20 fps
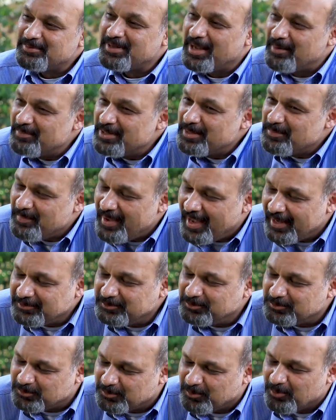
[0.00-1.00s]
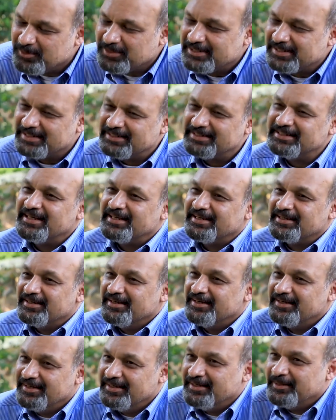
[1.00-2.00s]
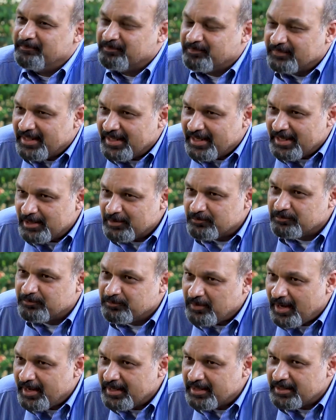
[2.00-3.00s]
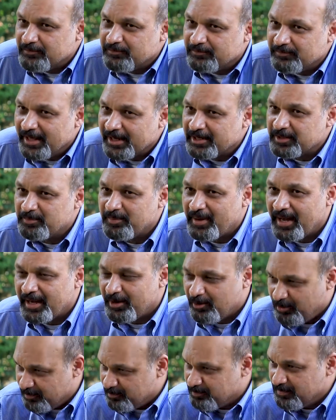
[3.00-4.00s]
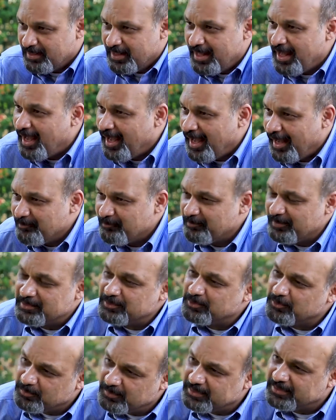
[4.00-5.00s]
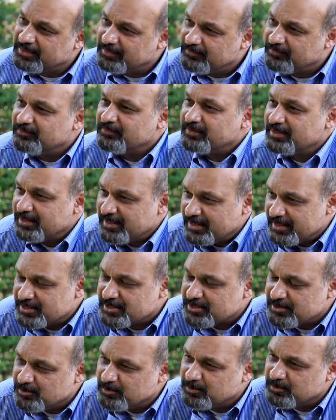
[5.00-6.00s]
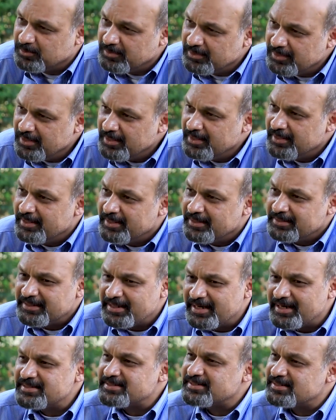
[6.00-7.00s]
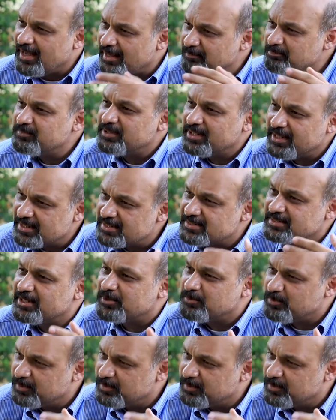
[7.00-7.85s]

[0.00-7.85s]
coming back to rote learning, if I reflect back, or when you were in school, there are some things that